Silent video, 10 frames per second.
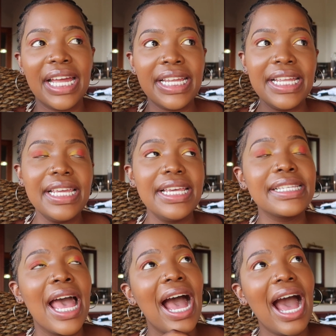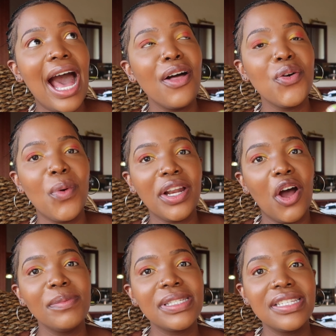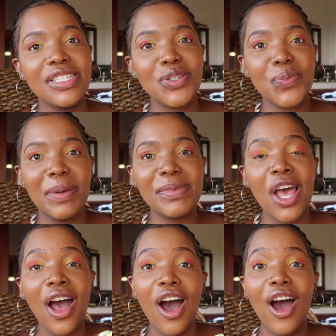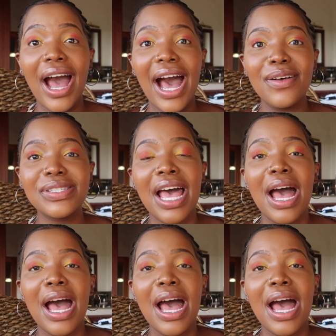and it is How the One-Armed Sister Sweeps Her House